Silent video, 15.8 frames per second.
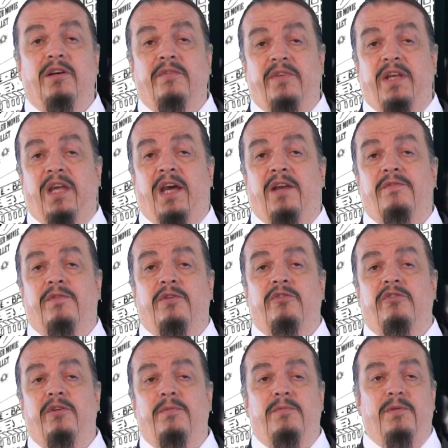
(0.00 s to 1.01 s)
none of the
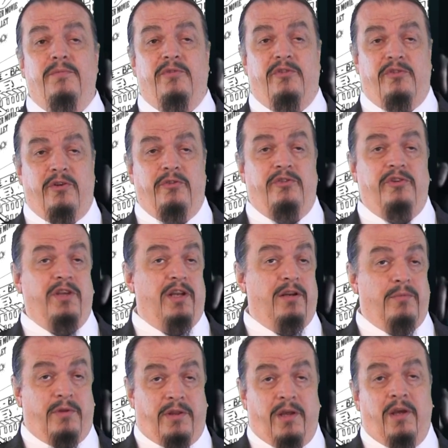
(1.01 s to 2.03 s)
adverse symptoms
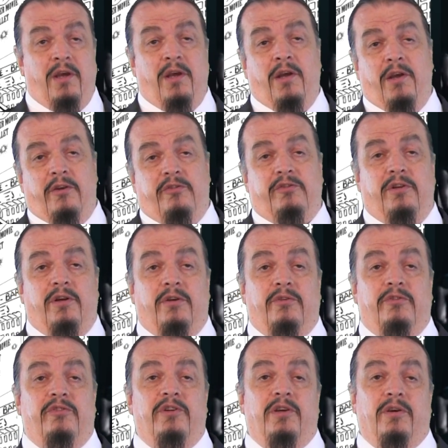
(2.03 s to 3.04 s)
associated with
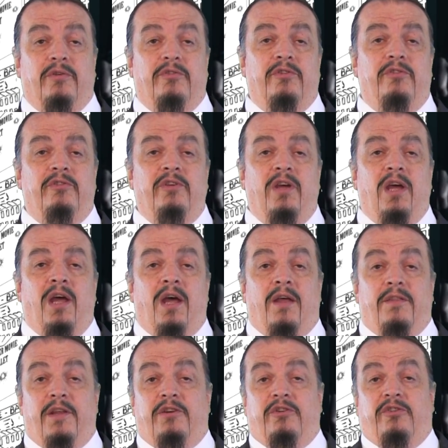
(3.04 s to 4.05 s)
sclerosteosis.
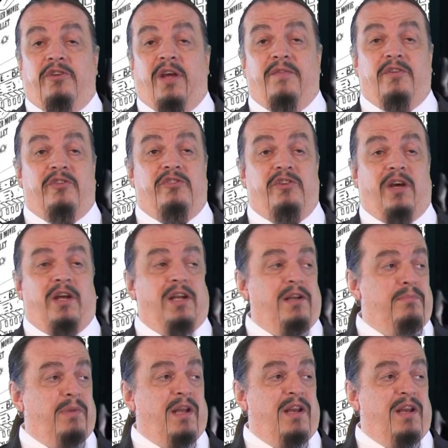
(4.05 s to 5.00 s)
They just have a solid